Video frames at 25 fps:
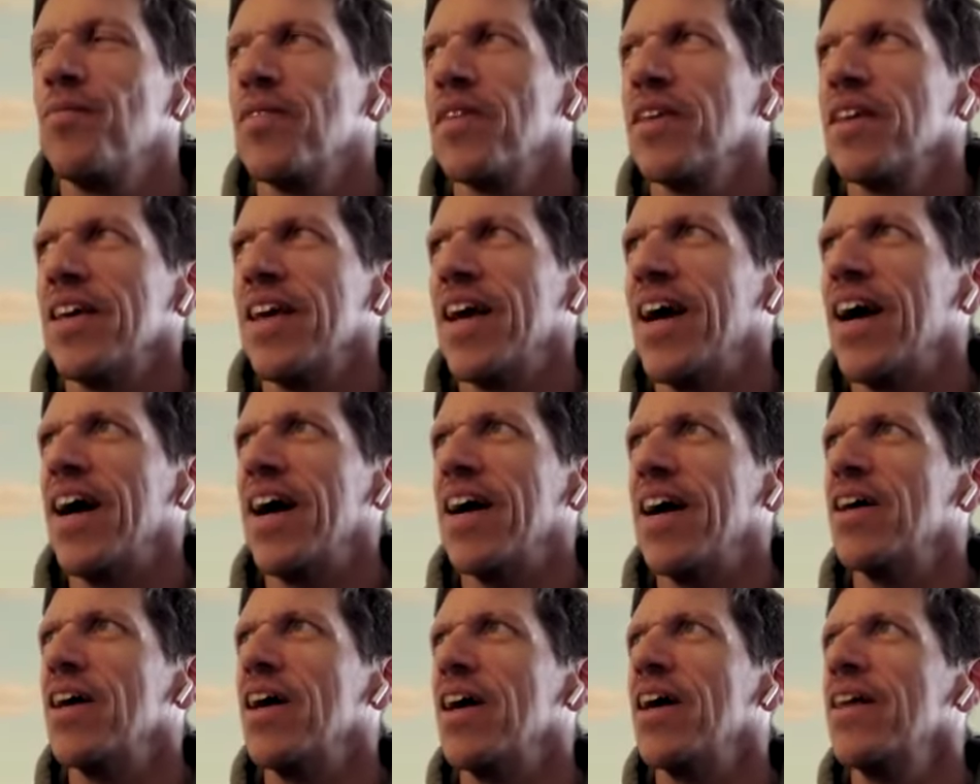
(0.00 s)

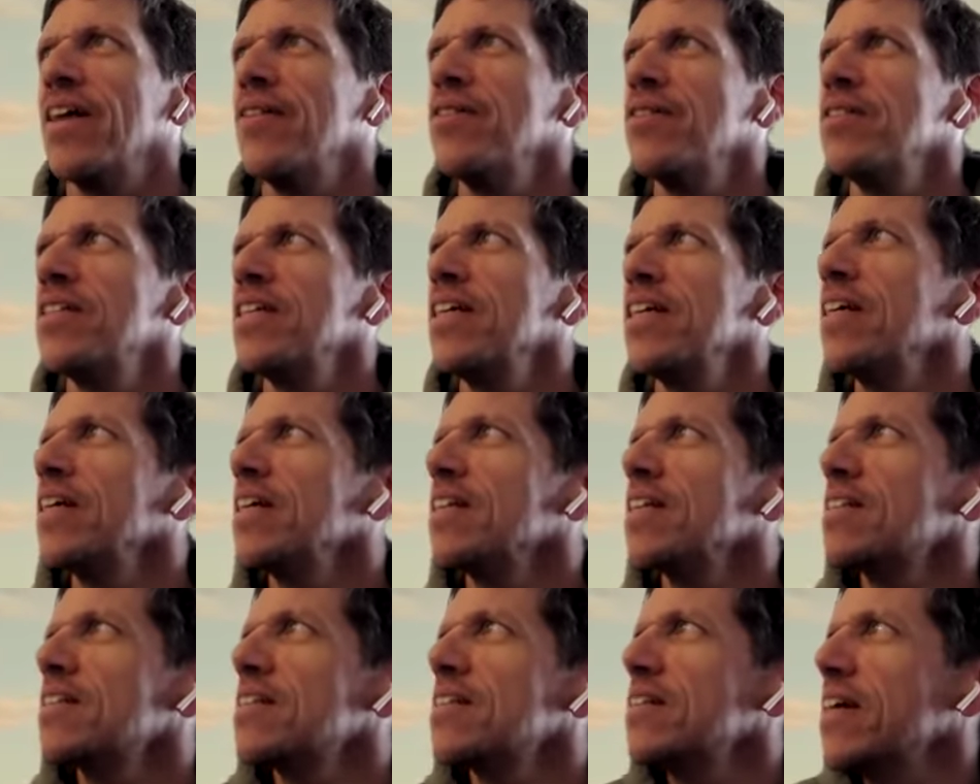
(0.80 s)
Yeah, I don't think
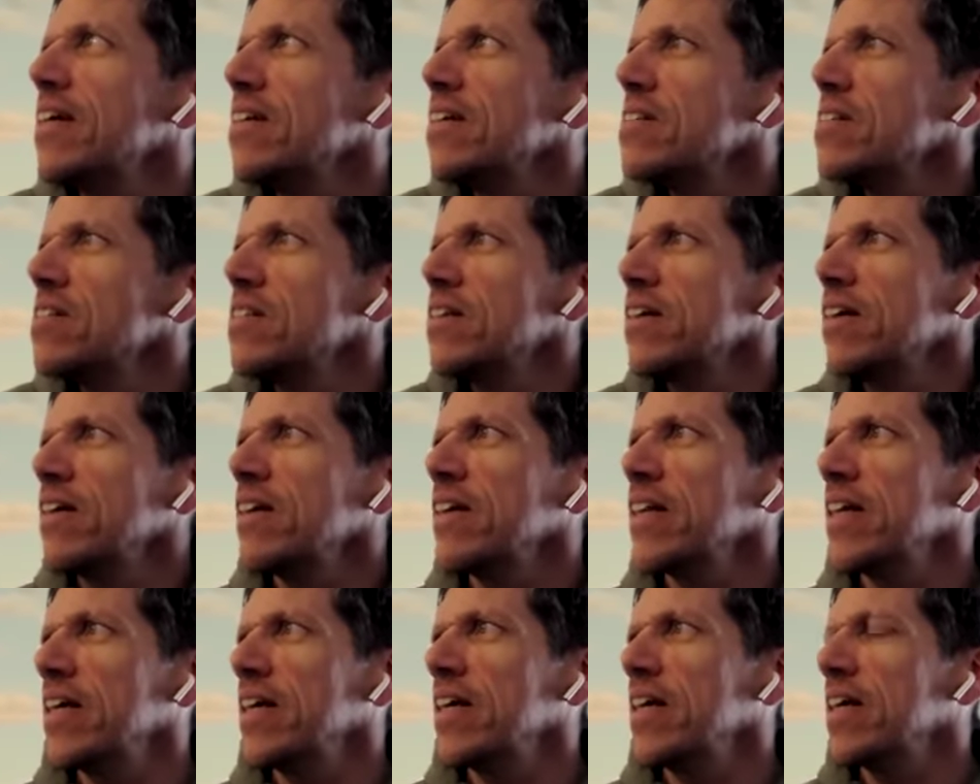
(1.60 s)
it's
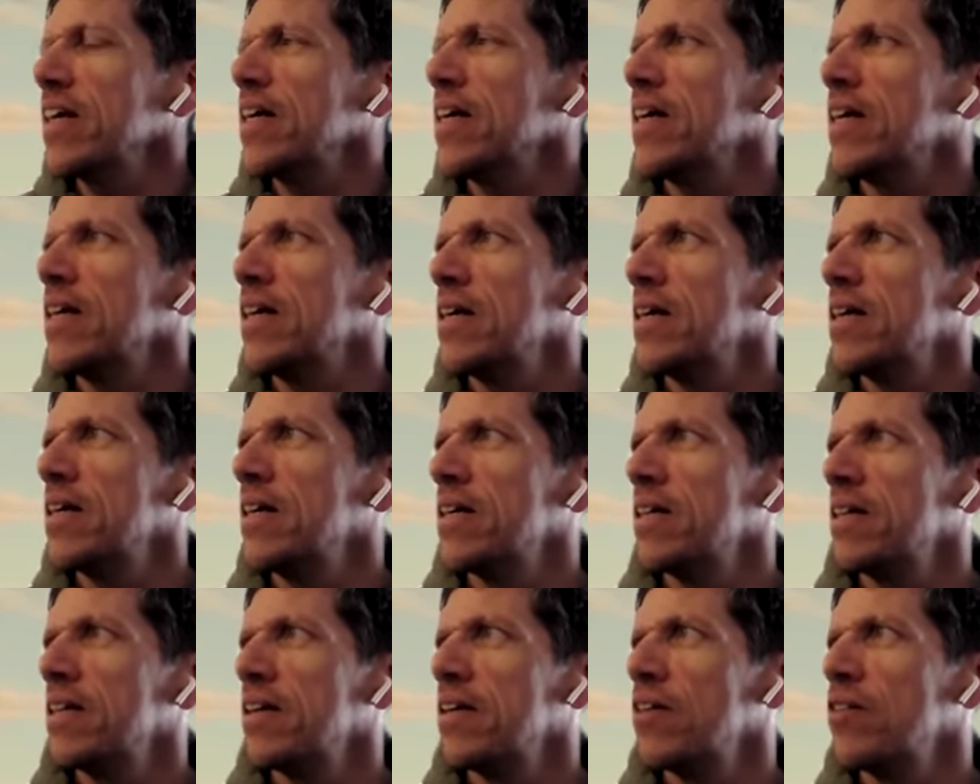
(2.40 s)
necessarily
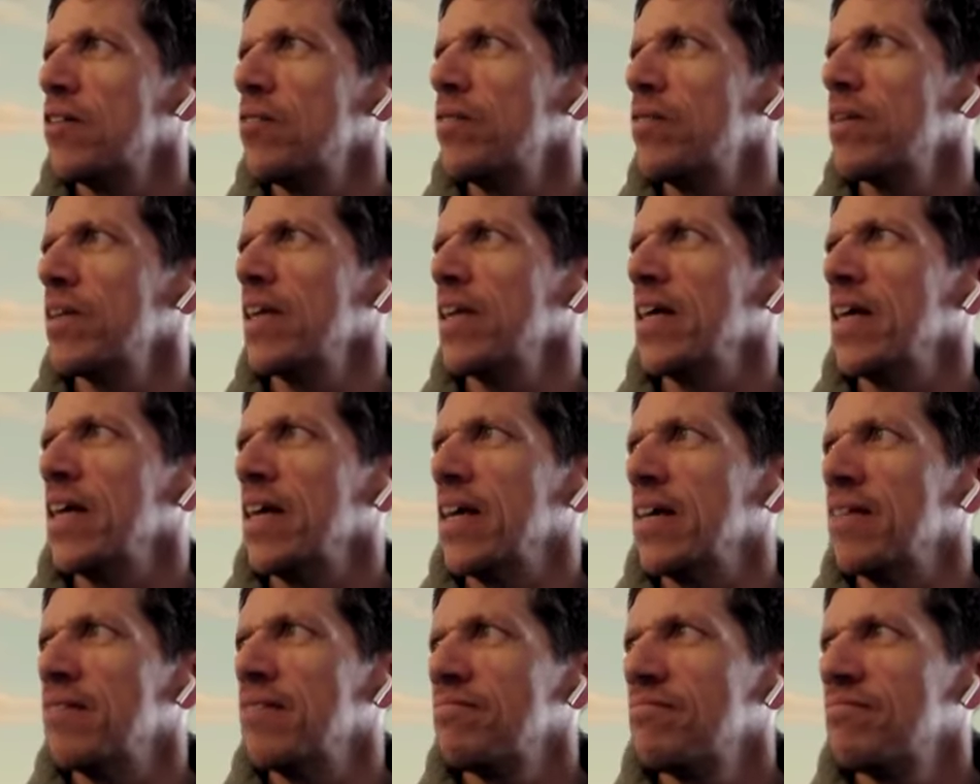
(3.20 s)
an
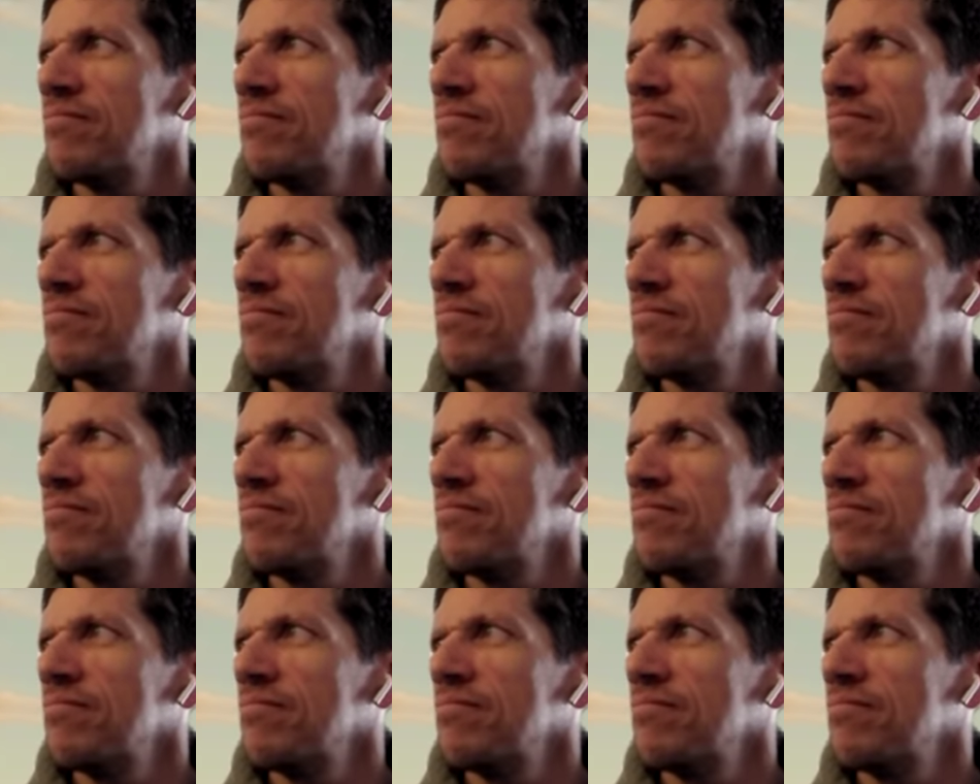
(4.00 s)
overly.